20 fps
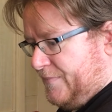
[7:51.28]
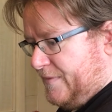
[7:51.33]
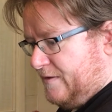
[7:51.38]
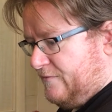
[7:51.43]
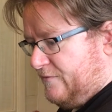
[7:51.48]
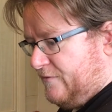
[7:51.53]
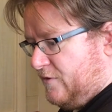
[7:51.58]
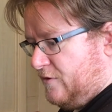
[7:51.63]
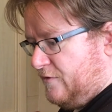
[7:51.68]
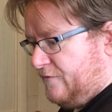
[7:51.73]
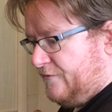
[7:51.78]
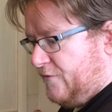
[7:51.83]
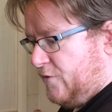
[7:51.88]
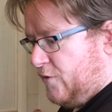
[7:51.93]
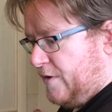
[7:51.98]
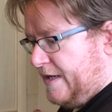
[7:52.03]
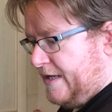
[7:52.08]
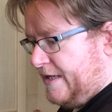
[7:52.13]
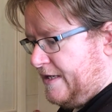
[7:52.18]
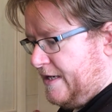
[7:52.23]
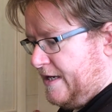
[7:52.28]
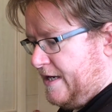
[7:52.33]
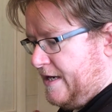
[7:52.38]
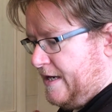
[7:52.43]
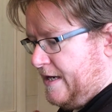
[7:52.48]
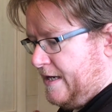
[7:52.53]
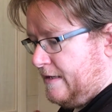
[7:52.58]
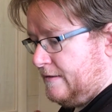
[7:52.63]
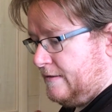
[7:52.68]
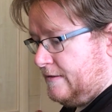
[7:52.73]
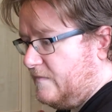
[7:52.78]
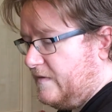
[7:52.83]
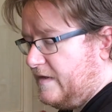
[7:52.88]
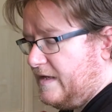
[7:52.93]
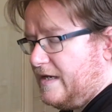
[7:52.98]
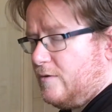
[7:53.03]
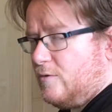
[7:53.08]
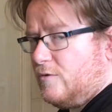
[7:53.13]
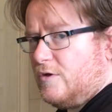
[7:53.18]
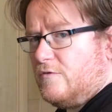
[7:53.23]
for 40k.
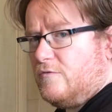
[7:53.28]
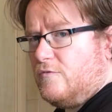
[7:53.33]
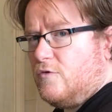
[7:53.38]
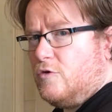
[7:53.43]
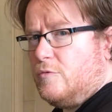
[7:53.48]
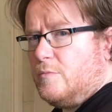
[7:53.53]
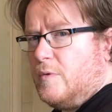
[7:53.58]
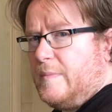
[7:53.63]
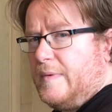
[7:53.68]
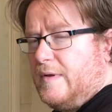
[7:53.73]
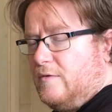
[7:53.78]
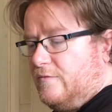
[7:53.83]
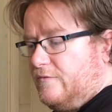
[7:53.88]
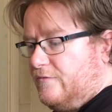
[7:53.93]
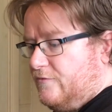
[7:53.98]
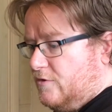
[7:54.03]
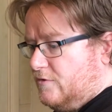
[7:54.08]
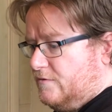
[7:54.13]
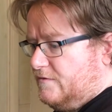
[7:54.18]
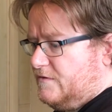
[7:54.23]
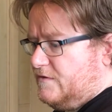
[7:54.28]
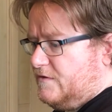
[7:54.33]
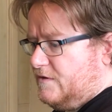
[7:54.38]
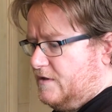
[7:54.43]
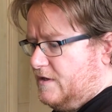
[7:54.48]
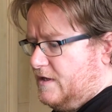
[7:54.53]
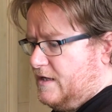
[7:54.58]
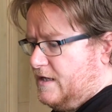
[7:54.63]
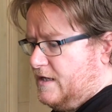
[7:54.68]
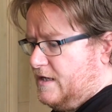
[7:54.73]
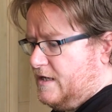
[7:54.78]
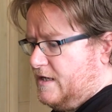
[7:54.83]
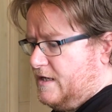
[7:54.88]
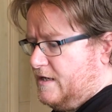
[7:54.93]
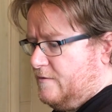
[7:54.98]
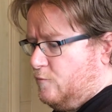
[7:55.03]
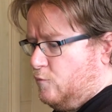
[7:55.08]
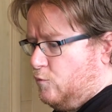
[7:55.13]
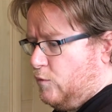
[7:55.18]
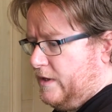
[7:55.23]
Now on the rumour mill front,
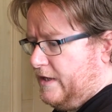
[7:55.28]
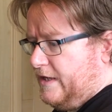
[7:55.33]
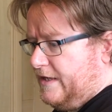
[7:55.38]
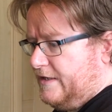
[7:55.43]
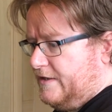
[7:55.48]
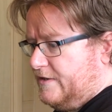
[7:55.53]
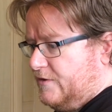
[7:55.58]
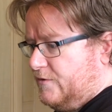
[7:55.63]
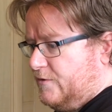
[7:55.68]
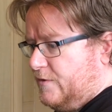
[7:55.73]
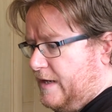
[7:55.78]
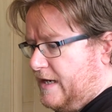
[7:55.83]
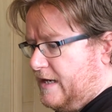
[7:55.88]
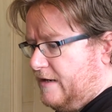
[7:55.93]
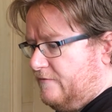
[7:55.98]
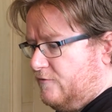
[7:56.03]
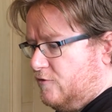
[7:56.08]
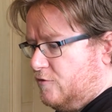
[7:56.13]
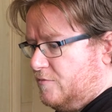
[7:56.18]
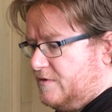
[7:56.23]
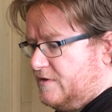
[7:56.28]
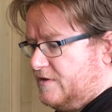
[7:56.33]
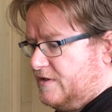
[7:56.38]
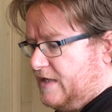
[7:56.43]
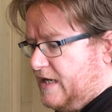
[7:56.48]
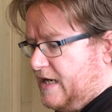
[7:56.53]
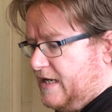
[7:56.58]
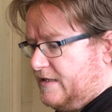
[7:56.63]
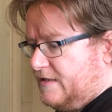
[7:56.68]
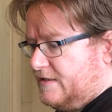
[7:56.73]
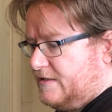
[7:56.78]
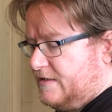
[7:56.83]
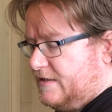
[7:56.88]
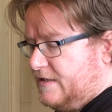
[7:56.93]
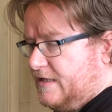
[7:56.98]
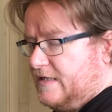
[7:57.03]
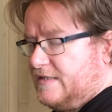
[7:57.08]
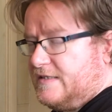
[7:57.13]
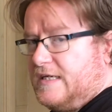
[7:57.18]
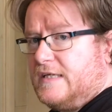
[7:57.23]
we do have rumours that
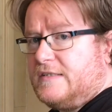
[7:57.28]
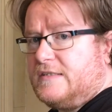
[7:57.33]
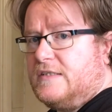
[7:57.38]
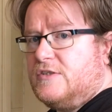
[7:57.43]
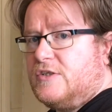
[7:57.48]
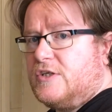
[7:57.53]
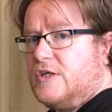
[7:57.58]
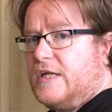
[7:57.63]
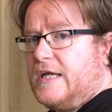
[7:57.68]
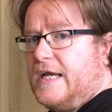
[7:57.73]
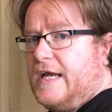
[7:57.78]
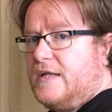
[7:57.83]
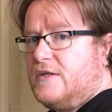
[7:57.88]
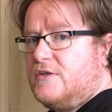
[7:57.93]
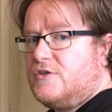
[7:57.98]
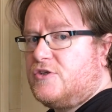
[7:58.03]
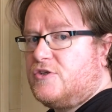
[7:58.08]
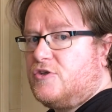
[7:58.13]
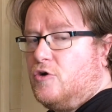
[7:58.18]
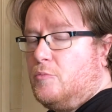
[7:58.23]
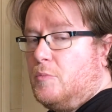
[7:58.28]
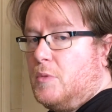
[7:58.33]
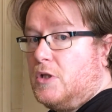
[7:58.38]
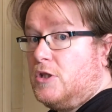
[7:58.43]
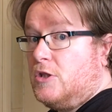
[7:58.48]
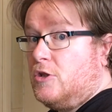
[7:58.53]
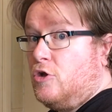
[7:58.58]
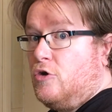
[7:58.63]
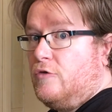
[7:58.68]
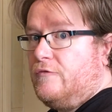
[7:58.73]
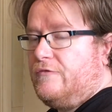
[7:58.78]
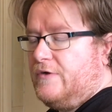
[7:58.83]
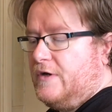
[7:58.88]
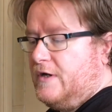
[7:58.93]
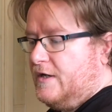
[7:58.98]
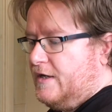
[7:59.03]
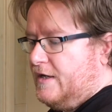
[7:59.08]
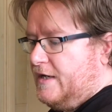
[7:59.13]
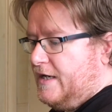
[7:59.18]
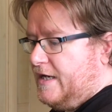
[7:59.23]
Assassins are going to get some love
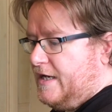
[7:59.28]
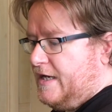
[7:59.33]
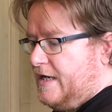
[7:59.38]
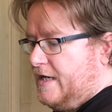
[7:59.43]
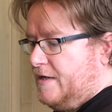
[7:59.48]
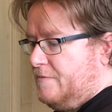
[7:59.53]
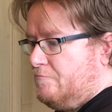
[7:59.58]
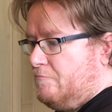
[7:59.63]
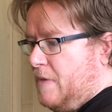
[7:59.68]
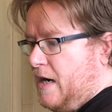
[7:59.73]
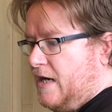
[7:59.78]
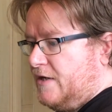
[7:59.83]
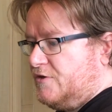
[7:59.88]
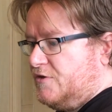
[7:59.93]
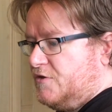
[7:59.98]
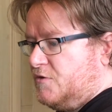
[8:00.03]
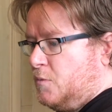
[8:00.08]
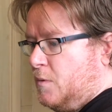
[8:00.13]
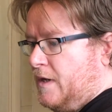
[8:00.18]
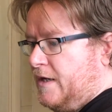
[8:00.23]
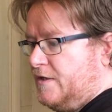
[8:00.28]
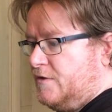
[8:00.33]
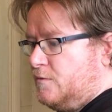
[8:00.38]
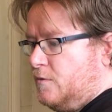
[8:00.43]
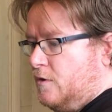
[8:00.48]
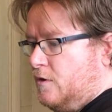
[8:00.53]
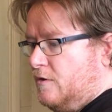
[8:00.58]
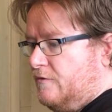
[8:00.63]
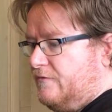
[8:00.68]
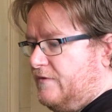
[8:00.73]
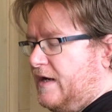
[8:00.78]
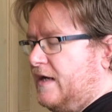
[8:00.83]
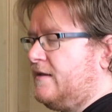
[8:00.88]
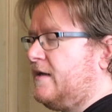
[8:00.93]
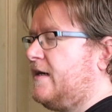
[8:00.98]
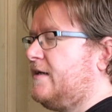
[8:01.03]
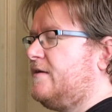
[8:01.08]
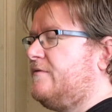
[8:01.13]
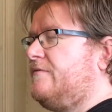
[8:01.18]
in March's White Dwarf. I like the